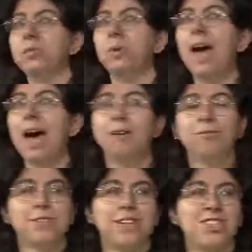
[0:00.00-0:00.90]
we
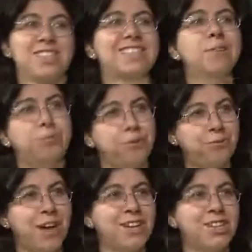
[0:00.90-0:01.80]
have such a simple
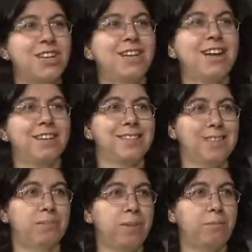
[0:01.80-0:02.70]
function and a
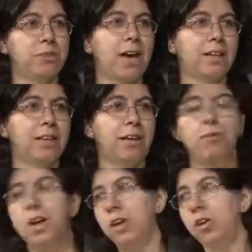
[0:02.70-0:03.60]
simple
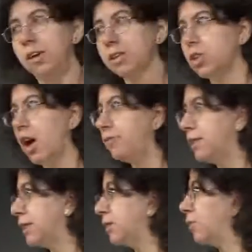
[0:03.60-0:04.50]
objective, you can solve this in